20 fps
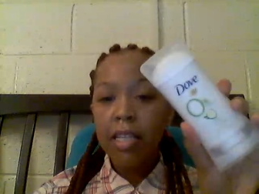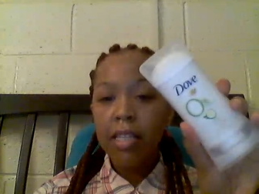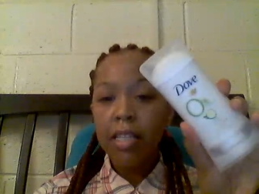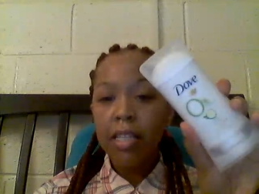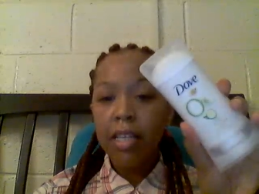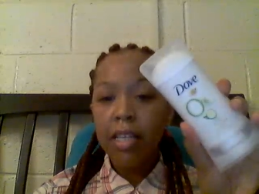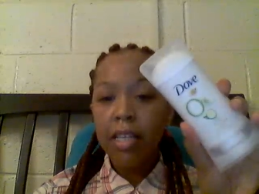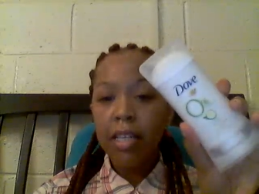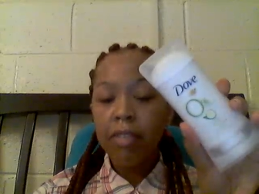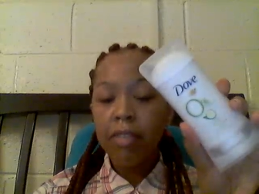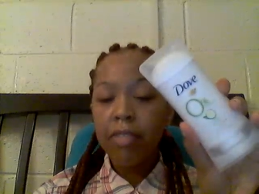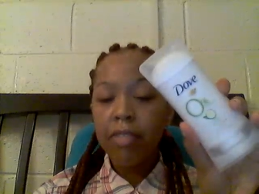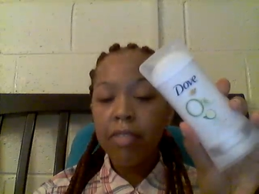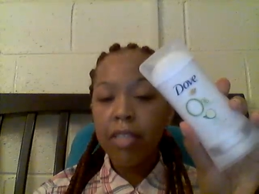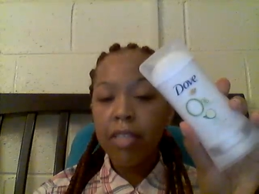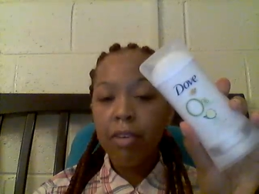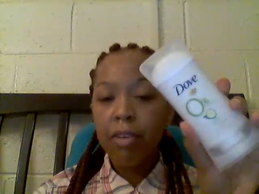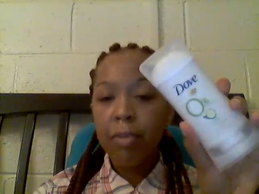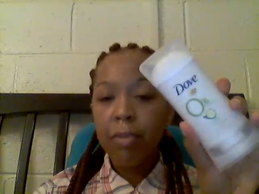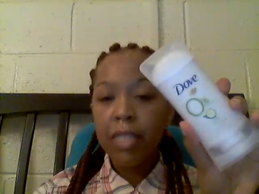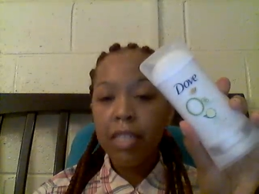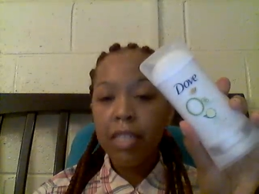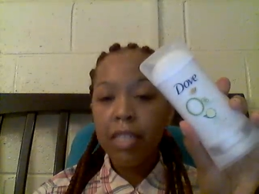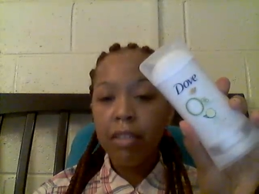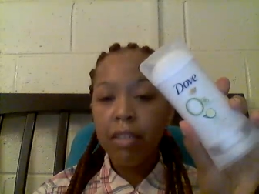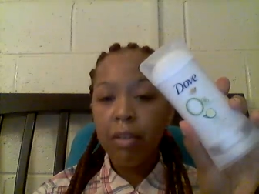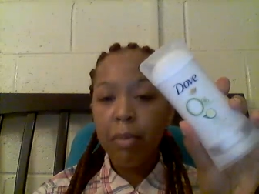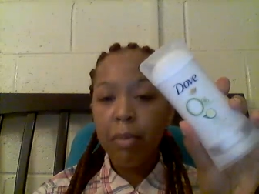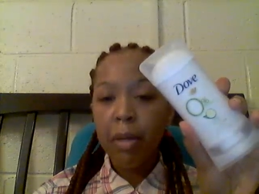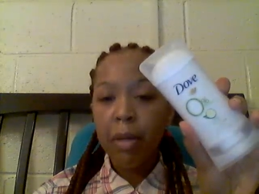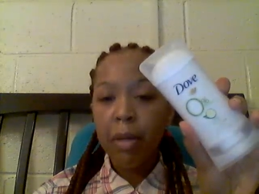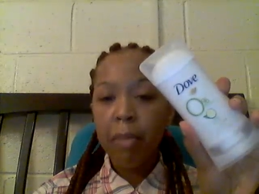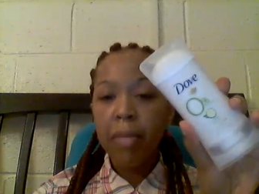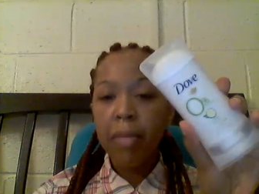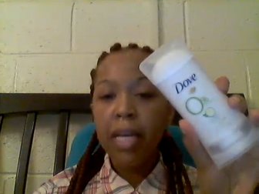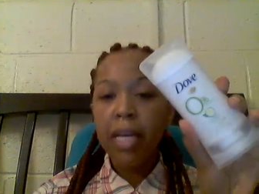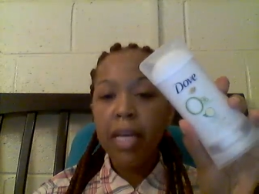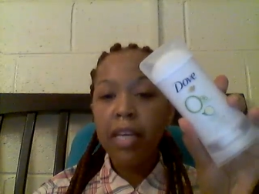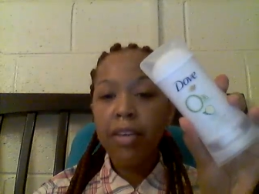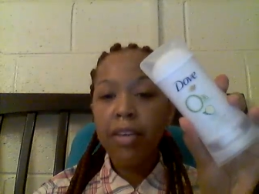The Dove 0%
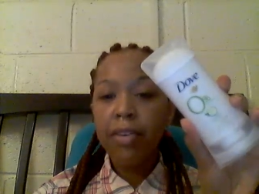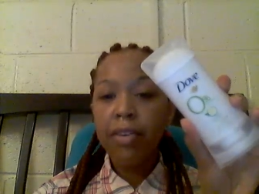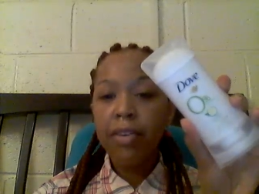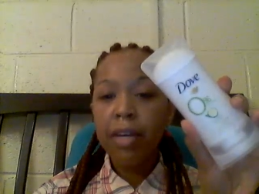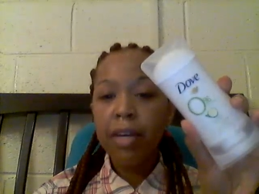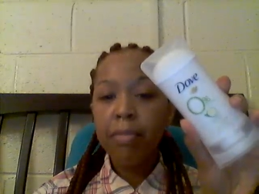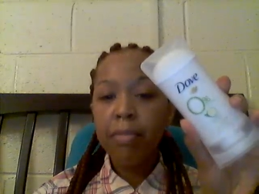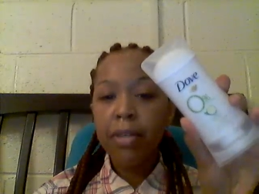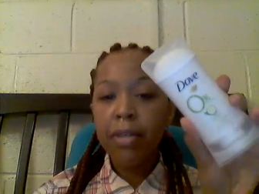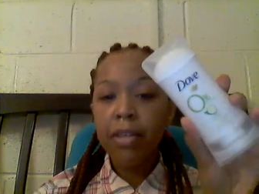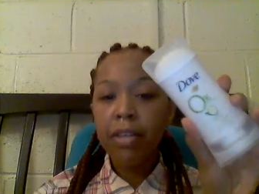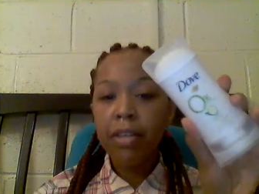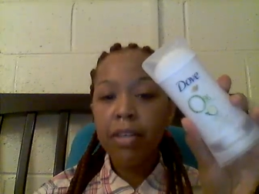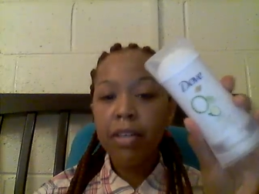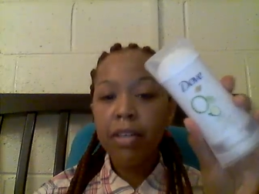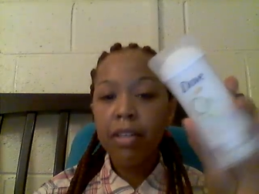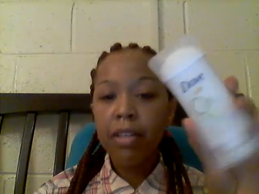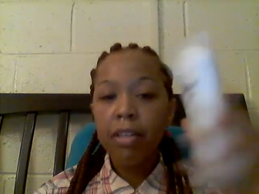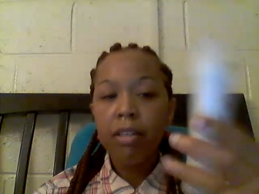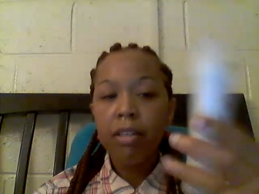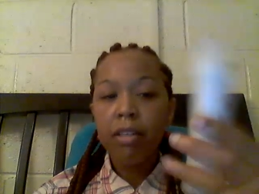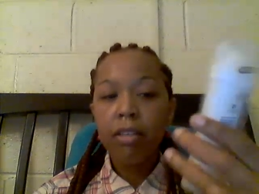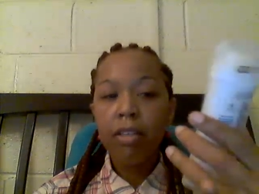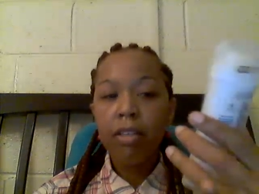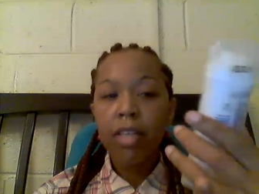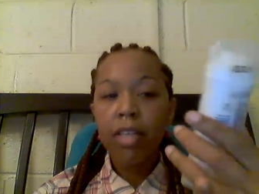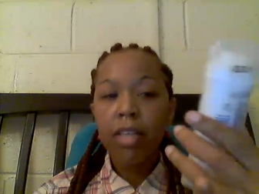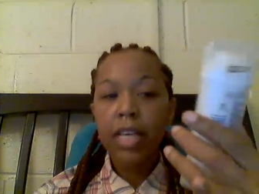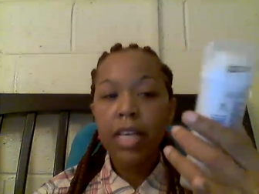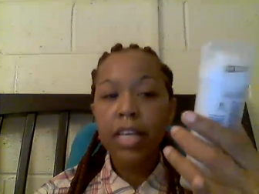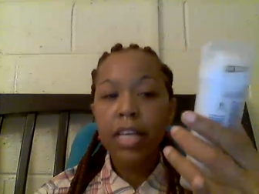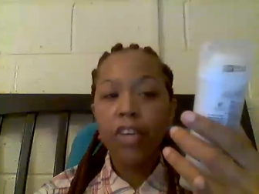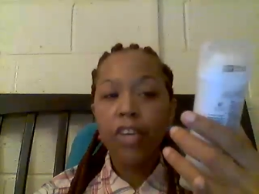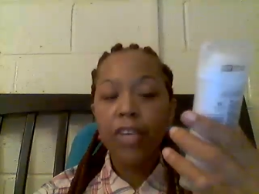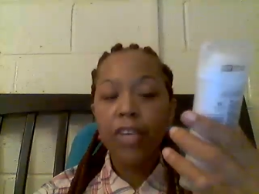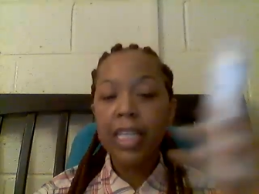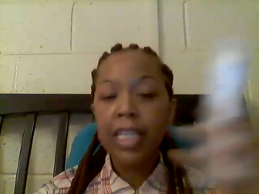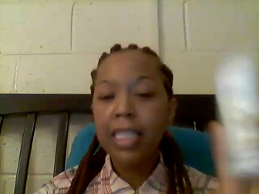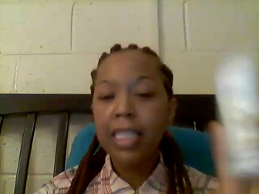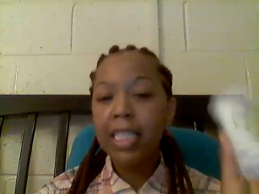Aluminum Cucumber and
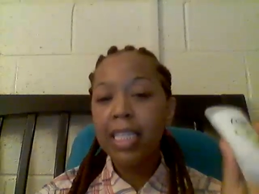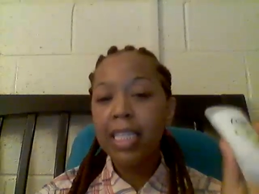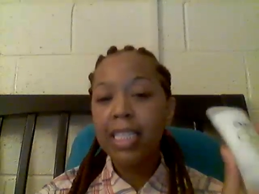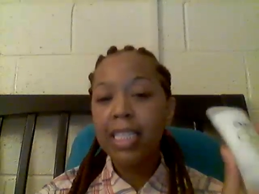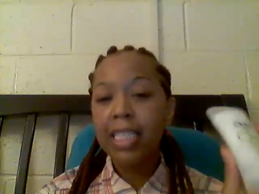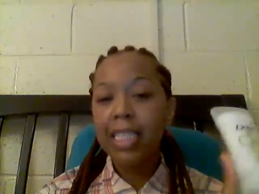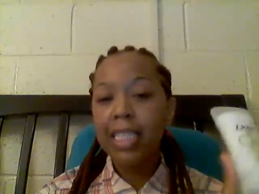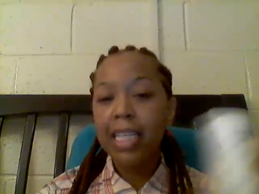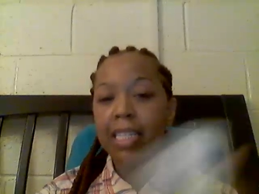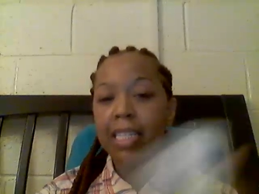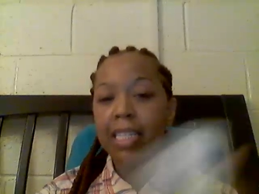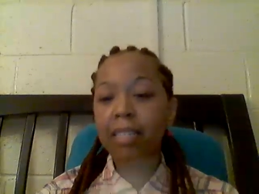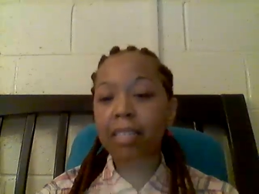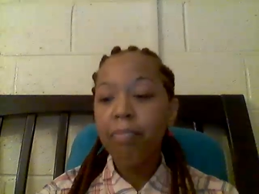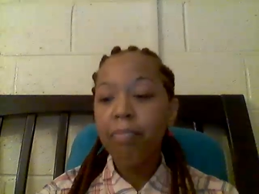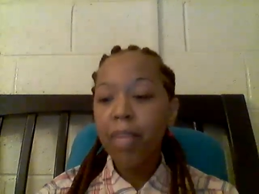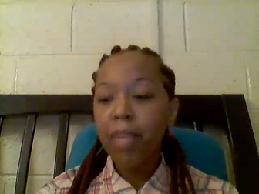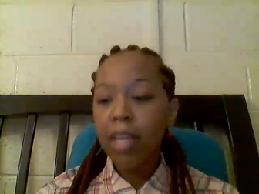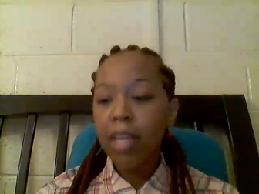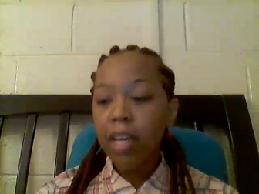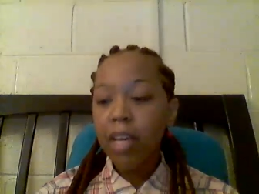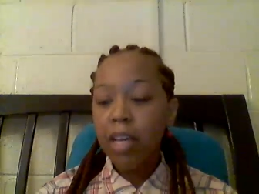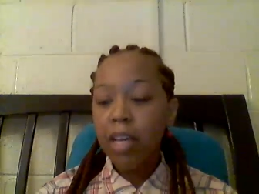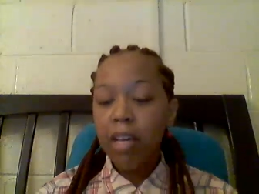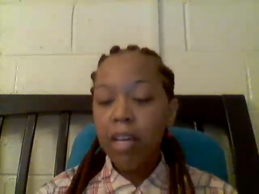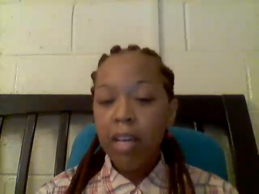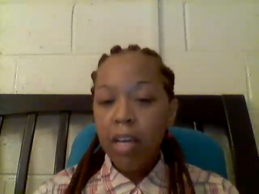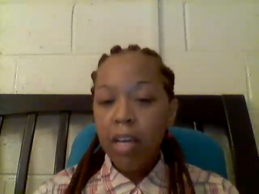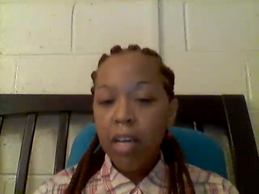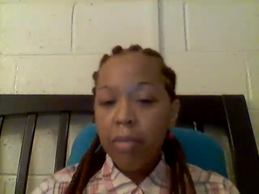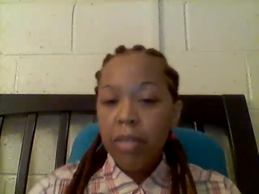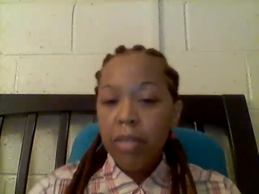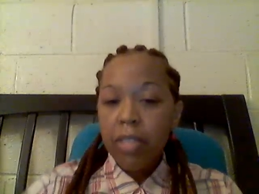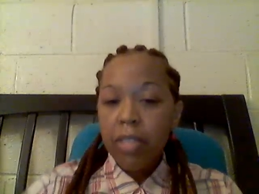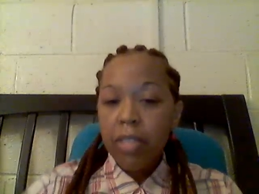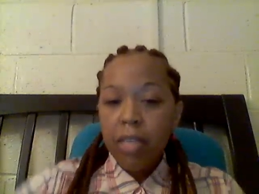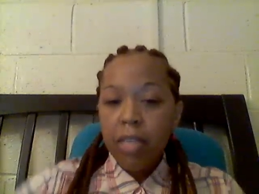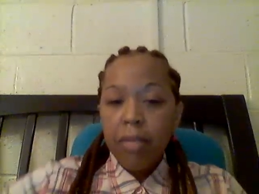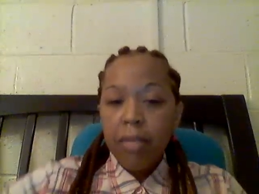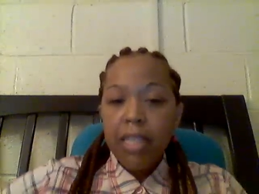Green Tea Scent. I'm
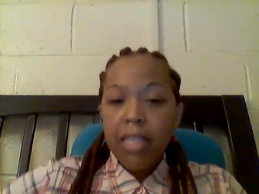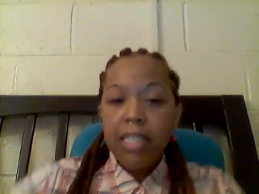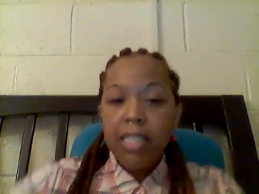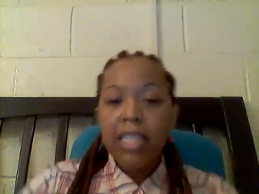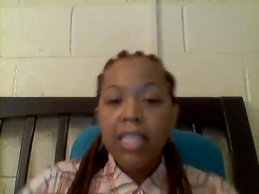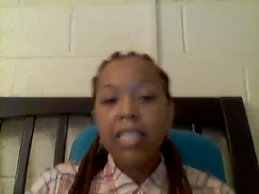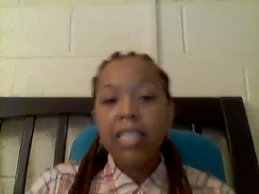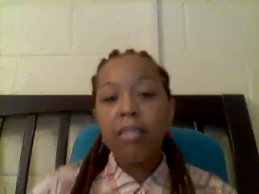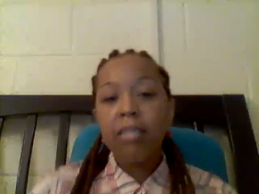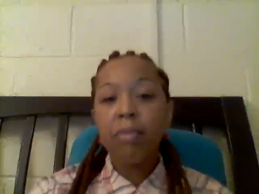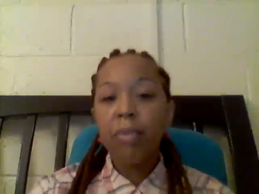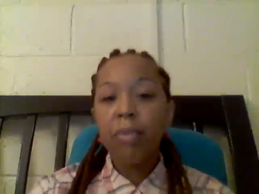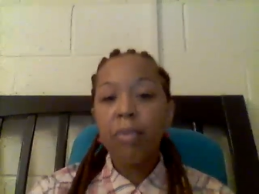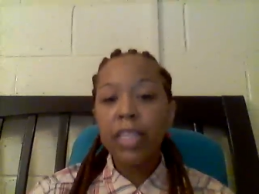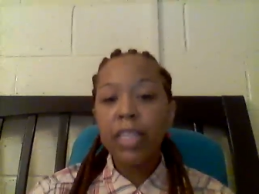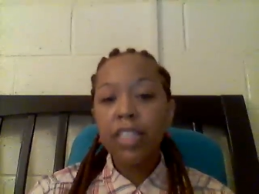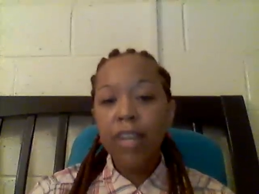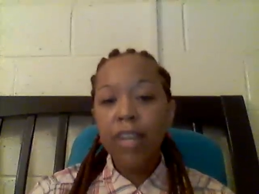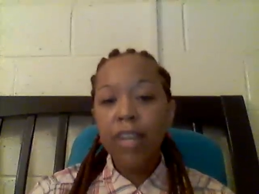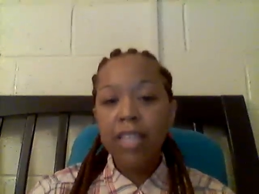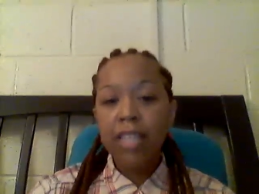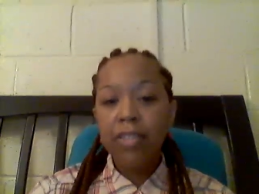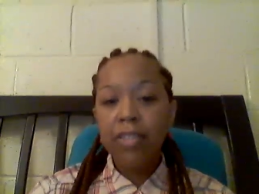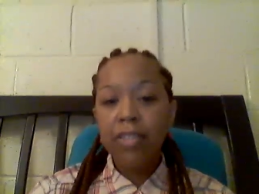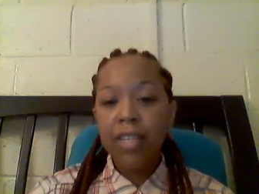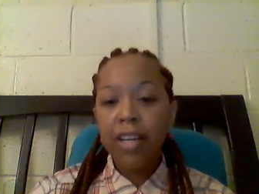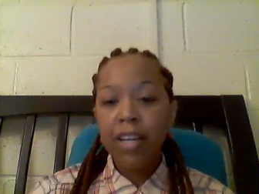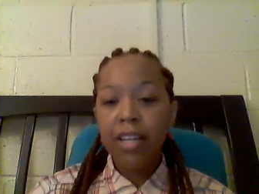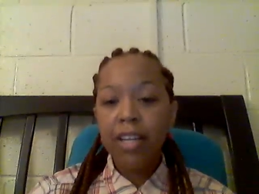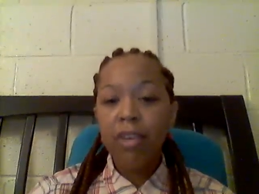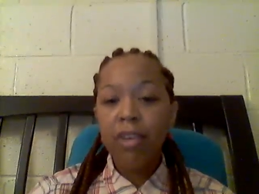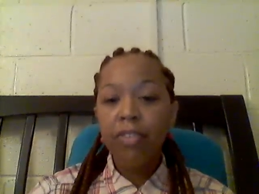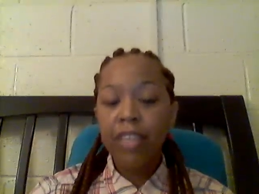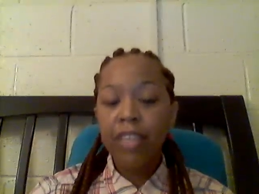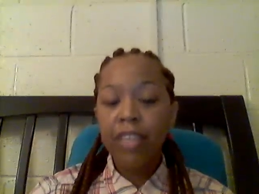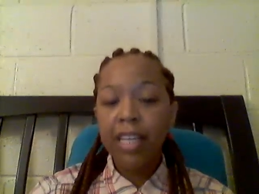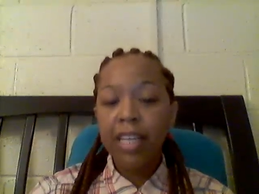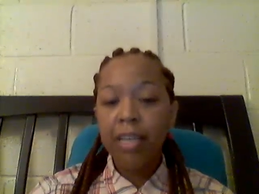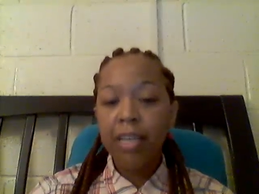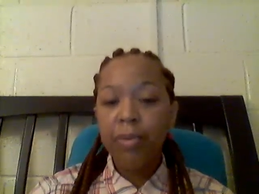using it because it has the moisturizers in it, and
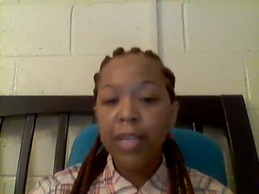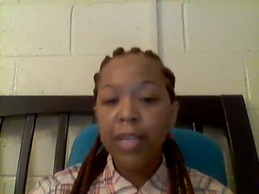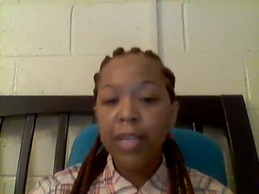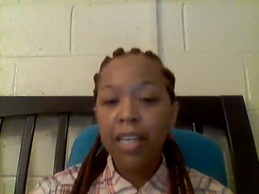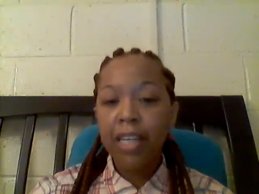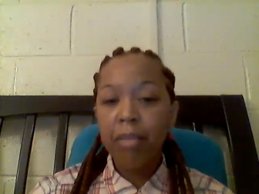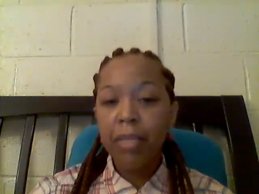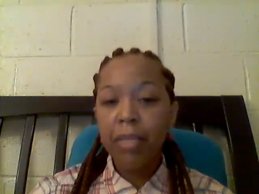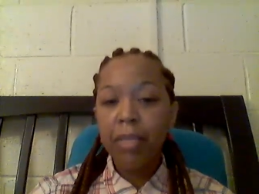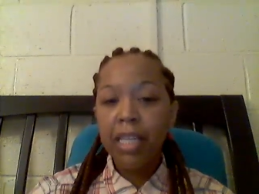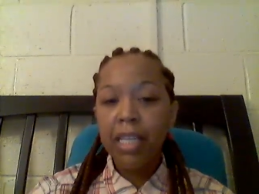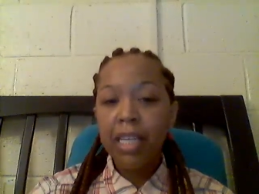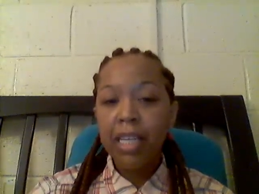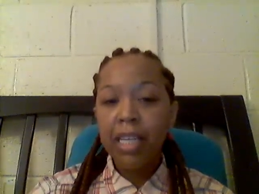hopefully it will help.